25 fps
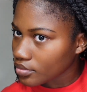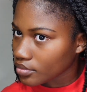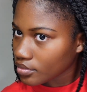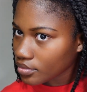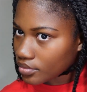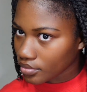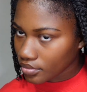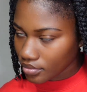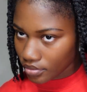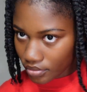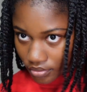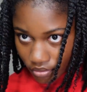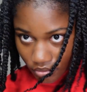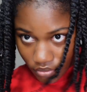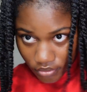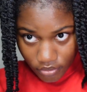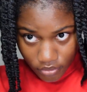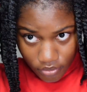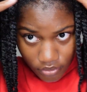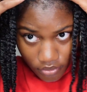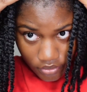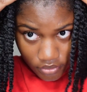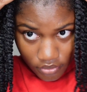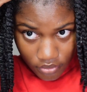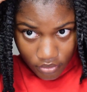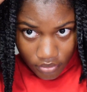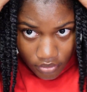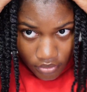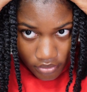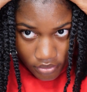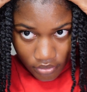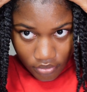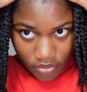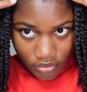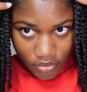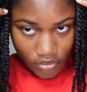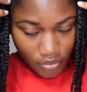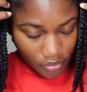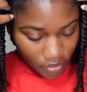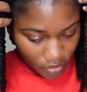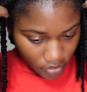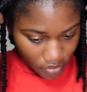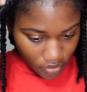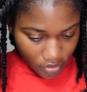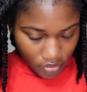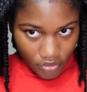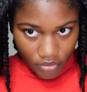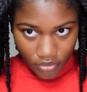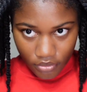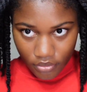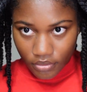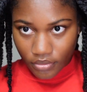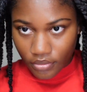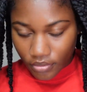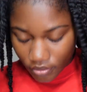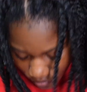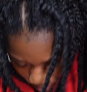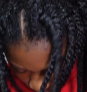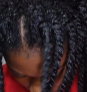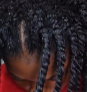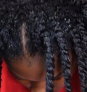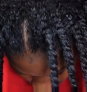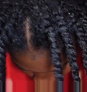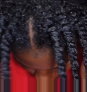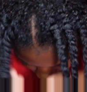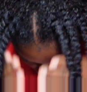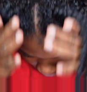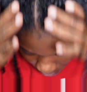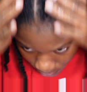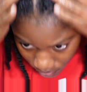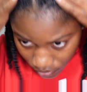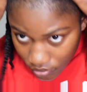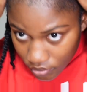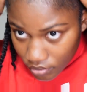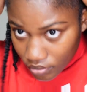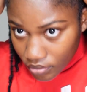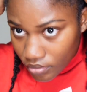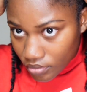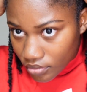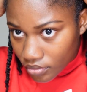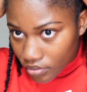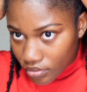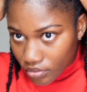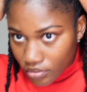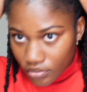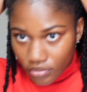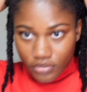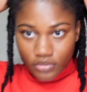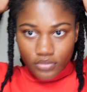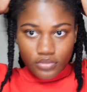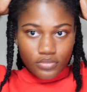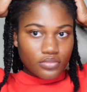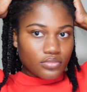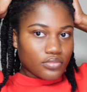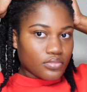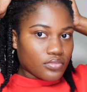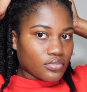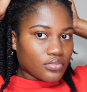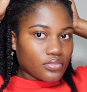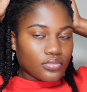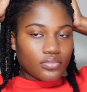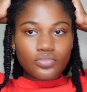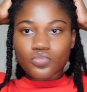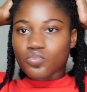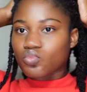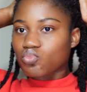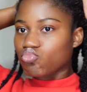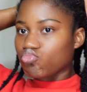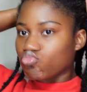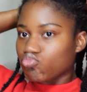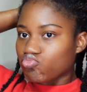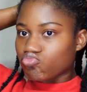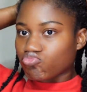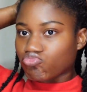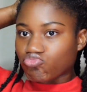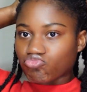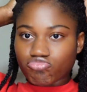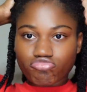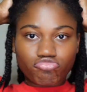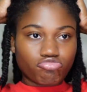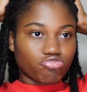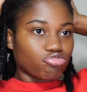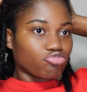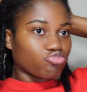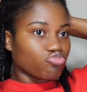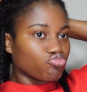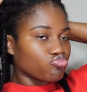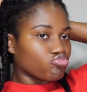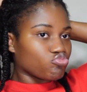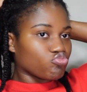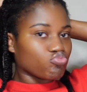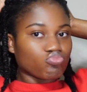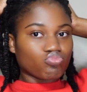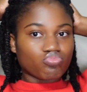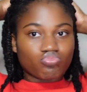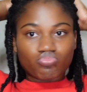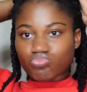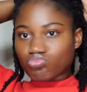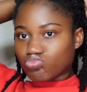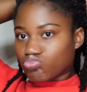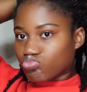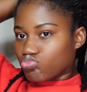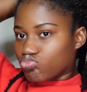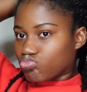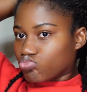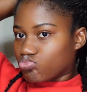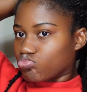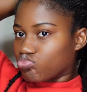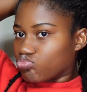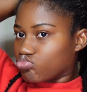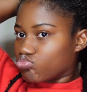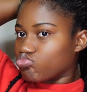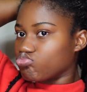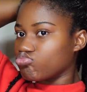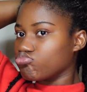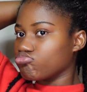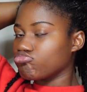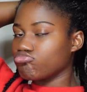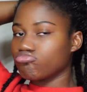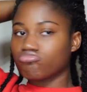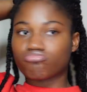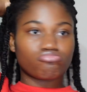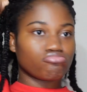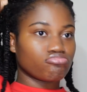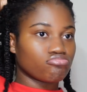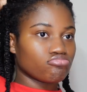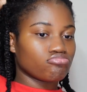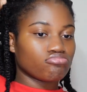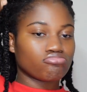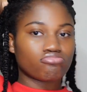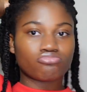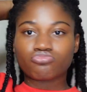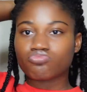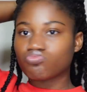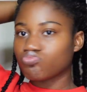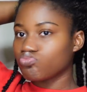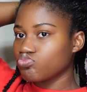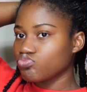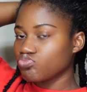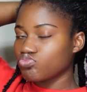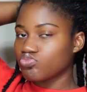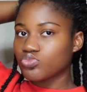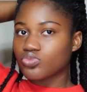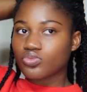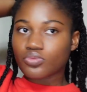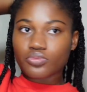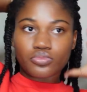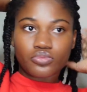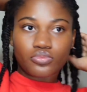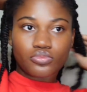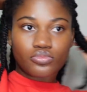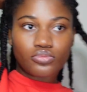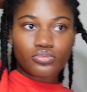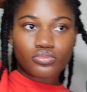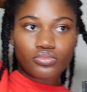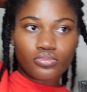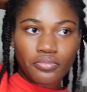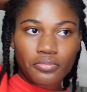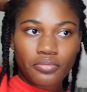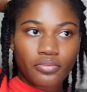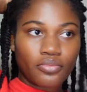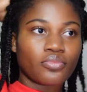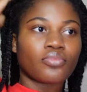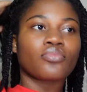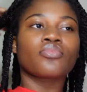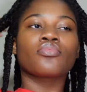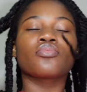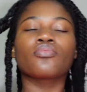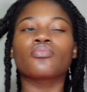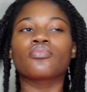Y'all, I was pleasantly surprised at how natural these twists were in my hair. Like, it looked as if all this hair just really grew out of my scalp.